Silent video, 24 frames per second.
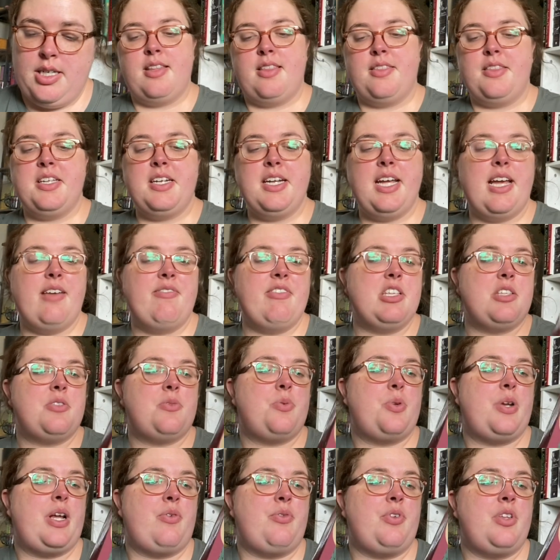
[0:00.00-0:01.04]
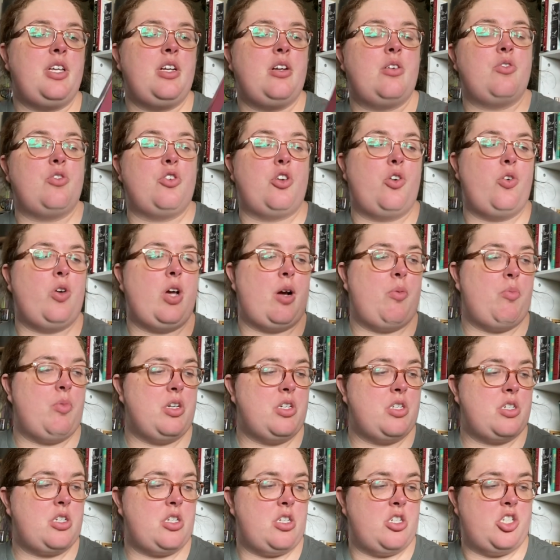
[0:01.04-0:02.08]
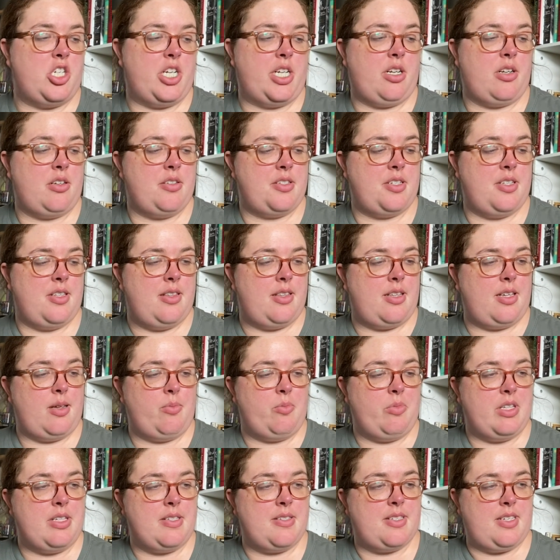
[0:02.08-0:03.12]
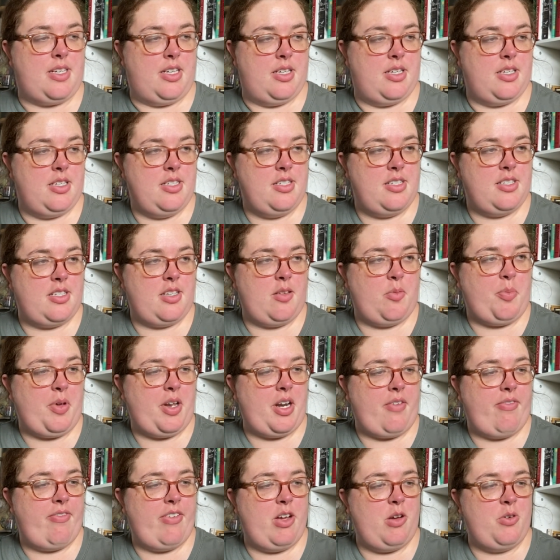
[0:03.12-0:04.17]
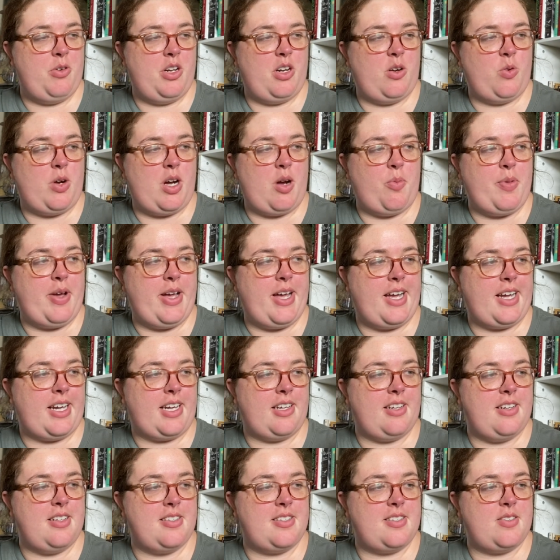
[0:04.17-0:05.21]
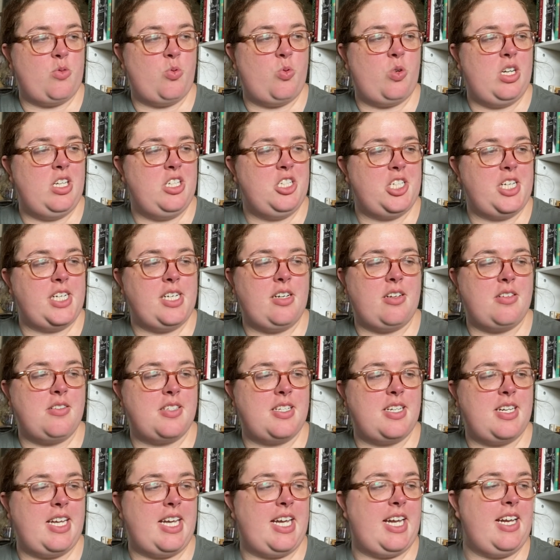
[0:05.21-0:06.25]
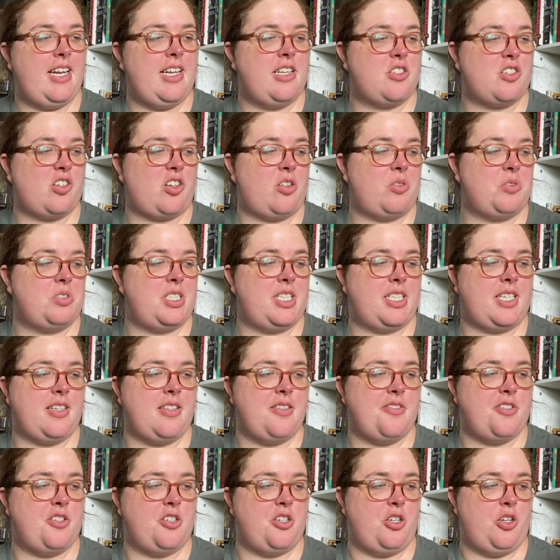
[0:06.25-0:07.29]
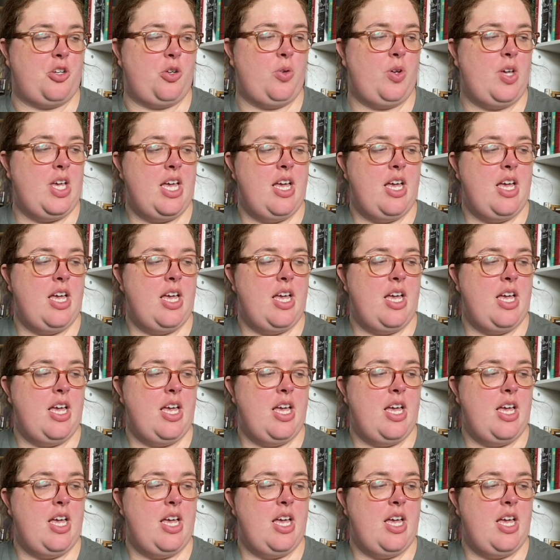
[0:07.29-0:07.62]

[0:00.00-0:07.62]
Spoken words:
Then I have this one. I really don't know how much Jane Austen themed this is, but I found it a while back, and it's What Jane Austen Ate and Charles Dickens Knew.